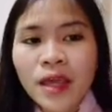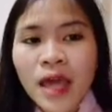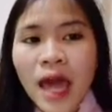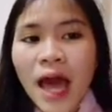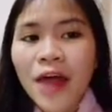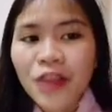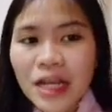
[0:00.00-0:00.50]

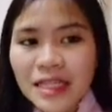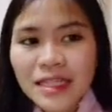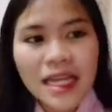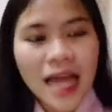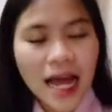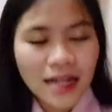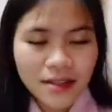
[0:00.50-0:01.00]
and this
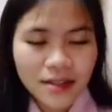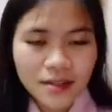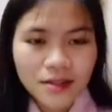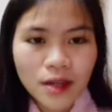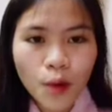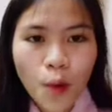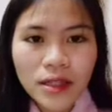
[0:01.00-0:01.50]
enhances
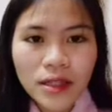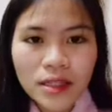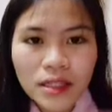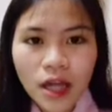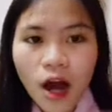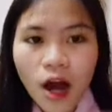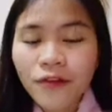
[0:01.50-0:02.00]
the
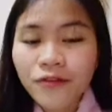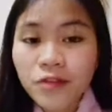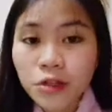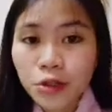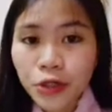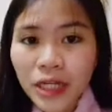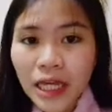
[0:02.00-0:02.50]
quality of the
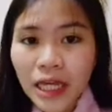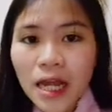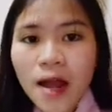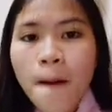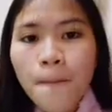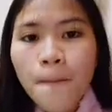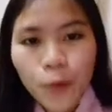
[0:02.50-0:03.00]
learning
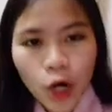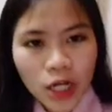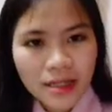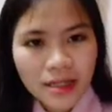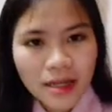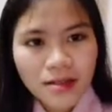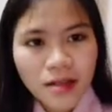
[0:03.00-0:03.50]

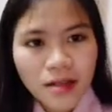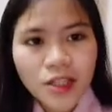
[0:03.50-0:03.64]
process.